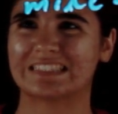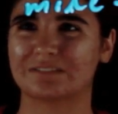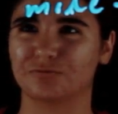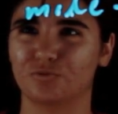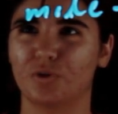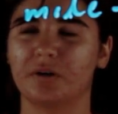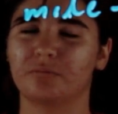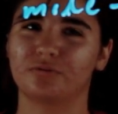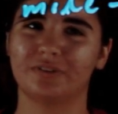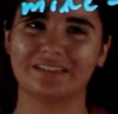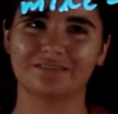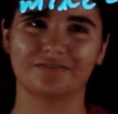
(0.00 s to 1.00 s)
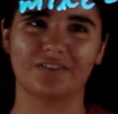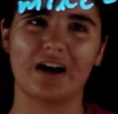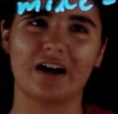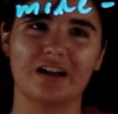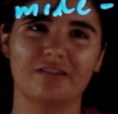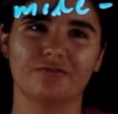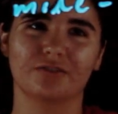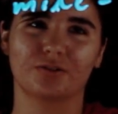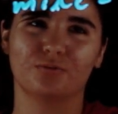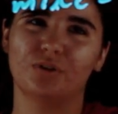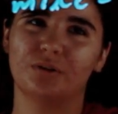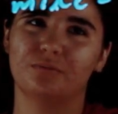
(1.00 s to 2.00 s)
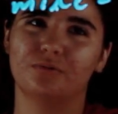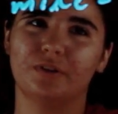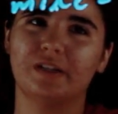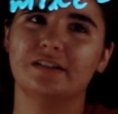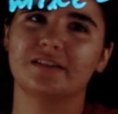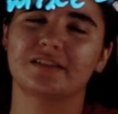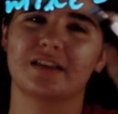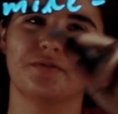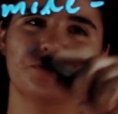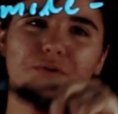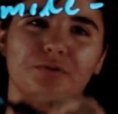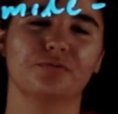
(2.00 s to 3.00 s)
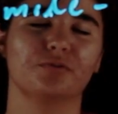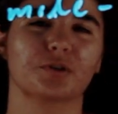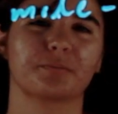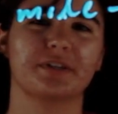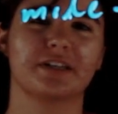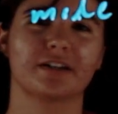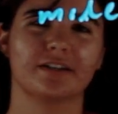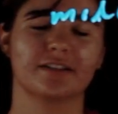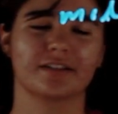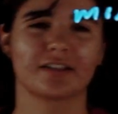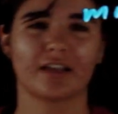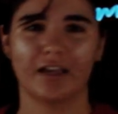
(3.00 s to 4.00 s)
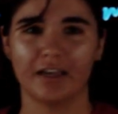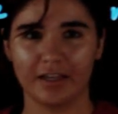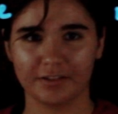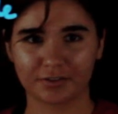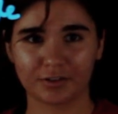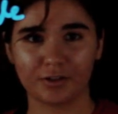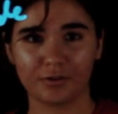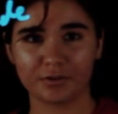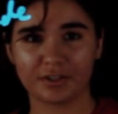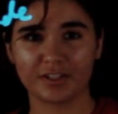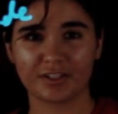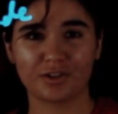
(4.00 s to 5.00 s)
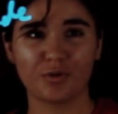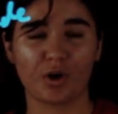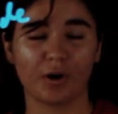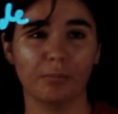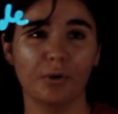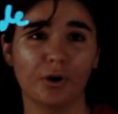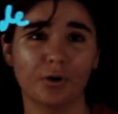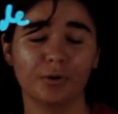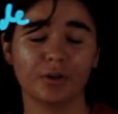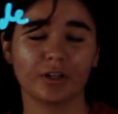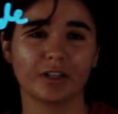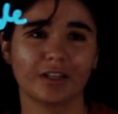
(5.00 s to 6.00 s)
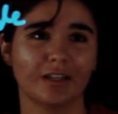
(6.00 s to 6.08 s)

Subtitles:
1.5 or 1.714 because it's closest to our mode.